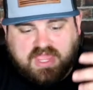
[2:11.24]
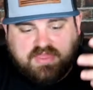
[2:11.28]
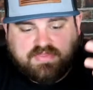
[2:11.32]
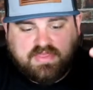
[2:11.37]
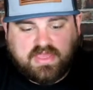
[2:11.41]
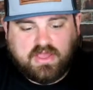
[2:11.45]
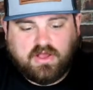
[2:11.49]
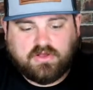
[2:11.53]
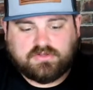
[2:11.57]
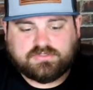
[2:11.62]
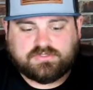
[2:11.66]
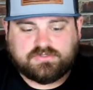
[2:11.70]
and
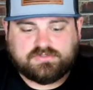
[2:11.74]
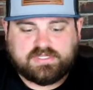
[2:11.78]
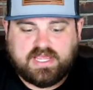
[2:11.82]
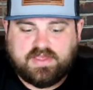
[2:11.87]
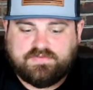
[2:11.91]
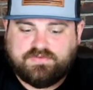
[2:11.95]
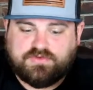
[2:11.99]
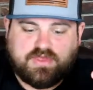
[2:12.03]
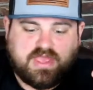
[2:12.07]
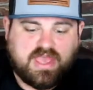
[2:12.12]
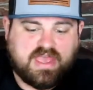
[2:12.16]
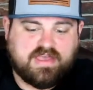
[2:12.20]
they also
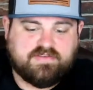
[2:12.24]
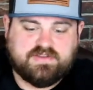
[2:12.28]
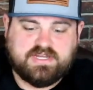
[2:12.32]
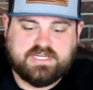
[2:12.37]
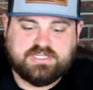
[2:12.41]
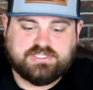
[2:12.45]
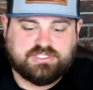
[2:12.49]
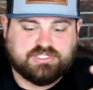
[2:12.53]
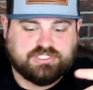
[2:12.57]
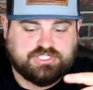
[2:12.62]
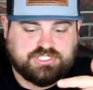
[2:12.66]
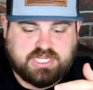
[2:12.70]
say, if you have
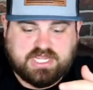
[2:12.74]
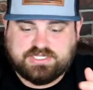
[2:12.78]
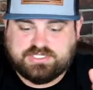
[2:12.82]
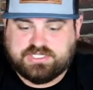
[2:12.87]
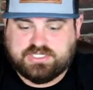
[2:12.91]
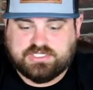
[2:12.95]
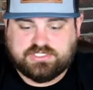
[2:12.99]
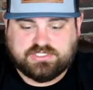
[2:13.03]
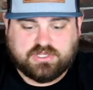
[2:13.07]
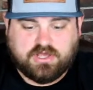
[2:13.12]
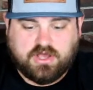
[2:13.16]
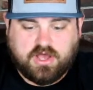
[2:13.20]
any
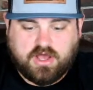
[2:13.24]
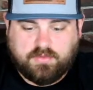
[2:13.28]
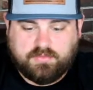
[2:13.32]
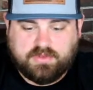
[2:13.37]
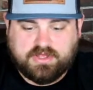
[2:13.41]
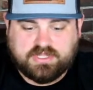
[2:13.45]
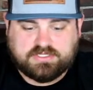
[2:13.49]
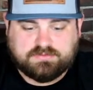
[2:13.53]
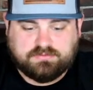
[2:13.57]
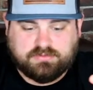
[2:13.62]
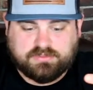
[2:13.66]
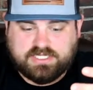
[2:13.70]
suggestions, comments,